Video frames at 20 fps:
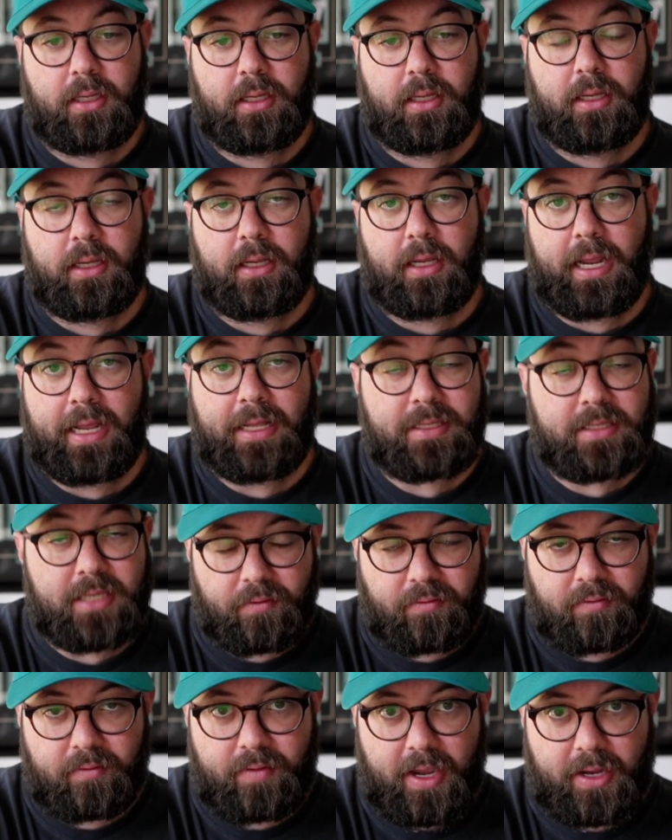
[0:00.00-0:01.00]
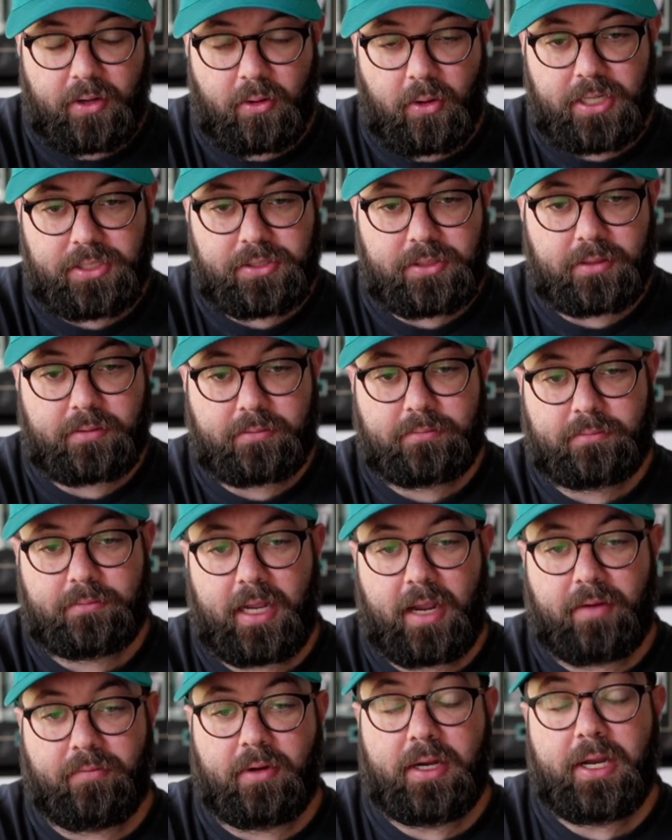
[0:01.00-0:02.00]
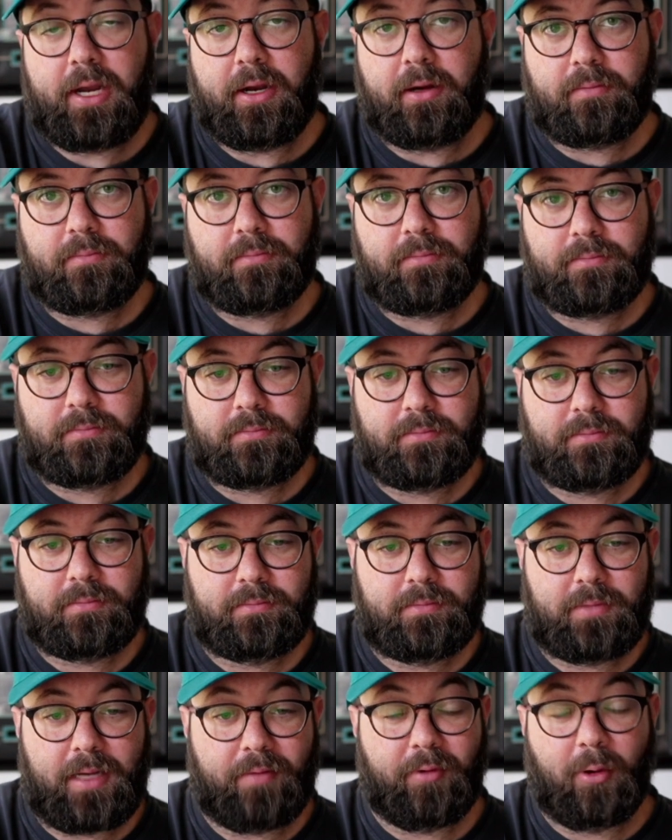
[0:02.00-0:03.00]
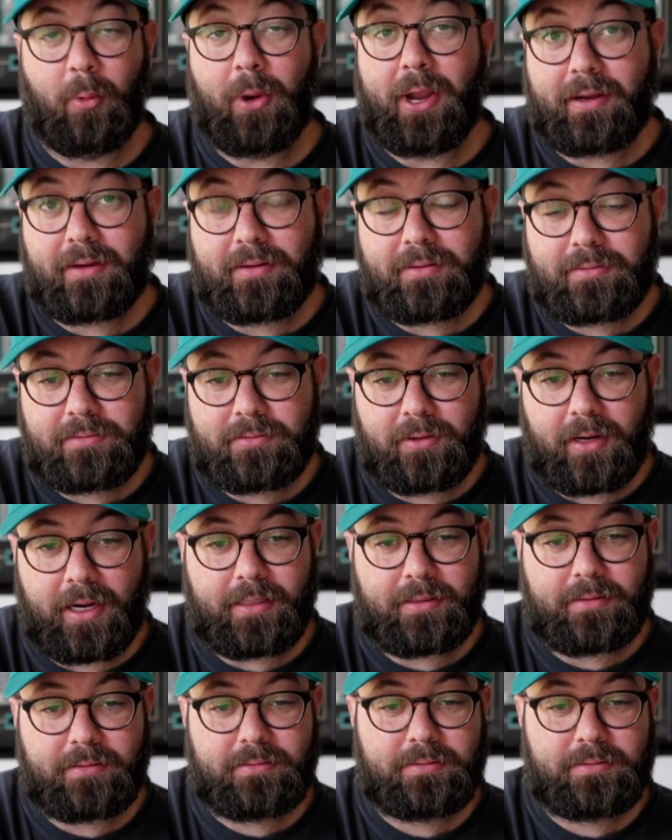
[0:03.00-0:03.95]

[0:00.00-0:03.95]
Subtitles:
and self-evaluation every year, every week, right?